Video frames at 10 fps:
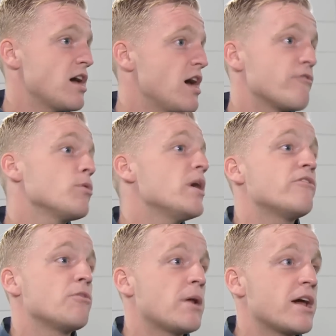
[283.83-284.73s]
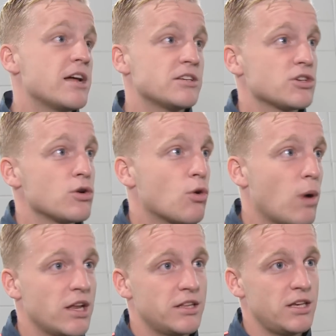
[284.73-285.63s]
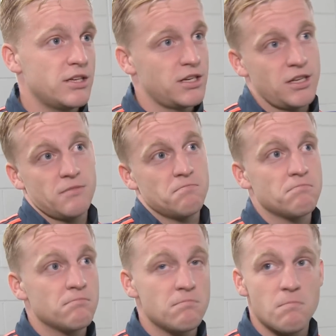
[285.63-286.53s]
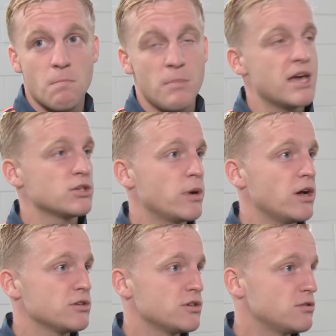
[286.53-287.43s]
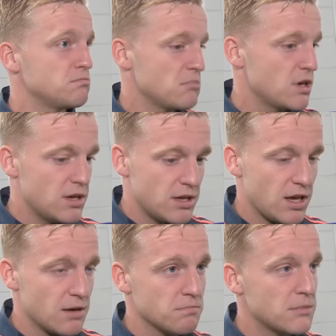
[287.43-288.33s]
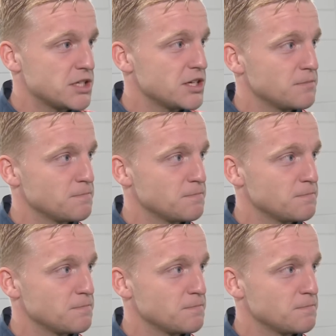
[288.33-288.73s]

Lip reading: Every player has his own qualities, and me as well, so yeah, that's it.